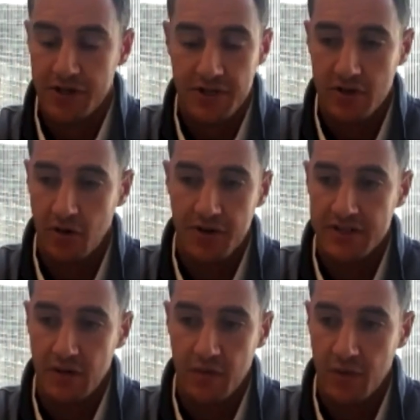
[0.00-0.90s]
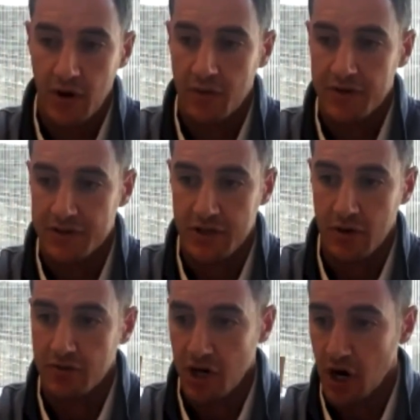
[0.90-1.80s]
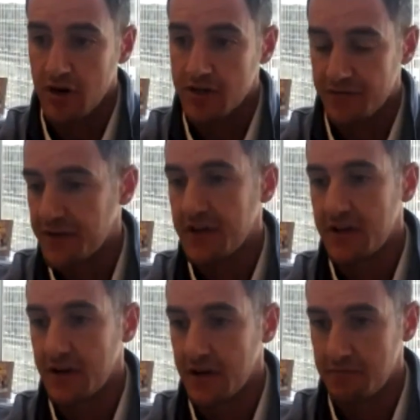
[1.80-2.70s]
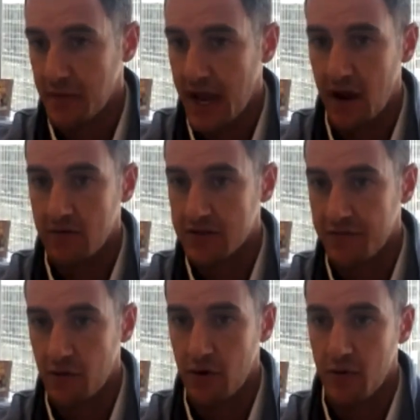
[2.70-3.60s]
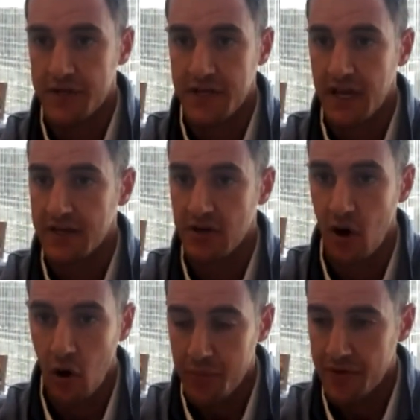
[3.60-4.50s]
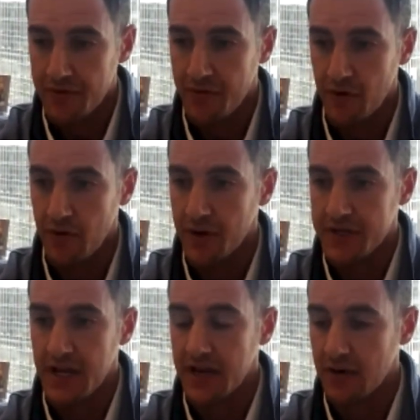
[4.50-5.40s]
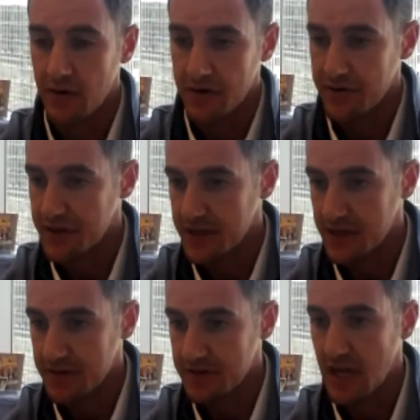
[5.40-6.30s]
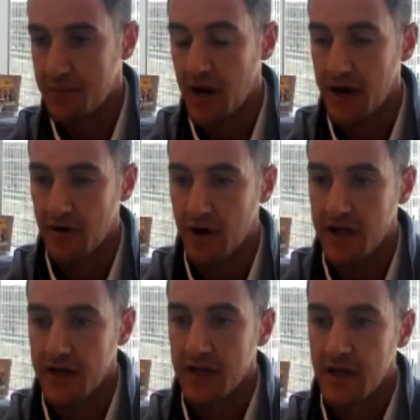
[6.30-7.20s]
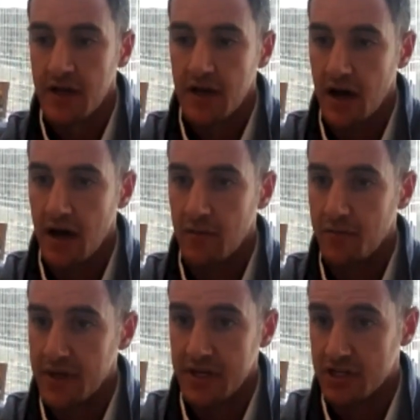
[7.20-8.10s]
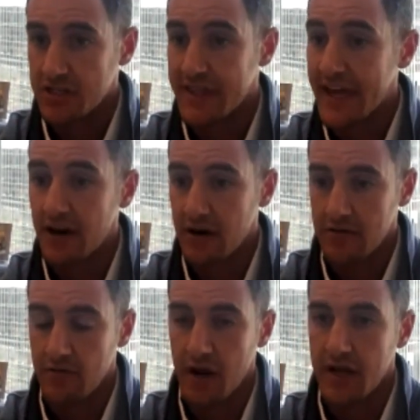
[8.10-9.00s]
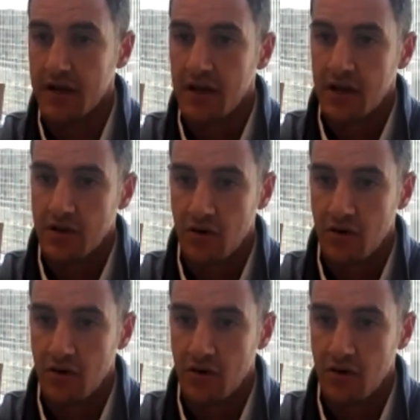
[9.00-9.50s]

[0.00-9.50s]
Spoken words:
The custodians that we work with don't charge a fee to house the 401k, to open the 401k or the SEP IRA. It's just there, right?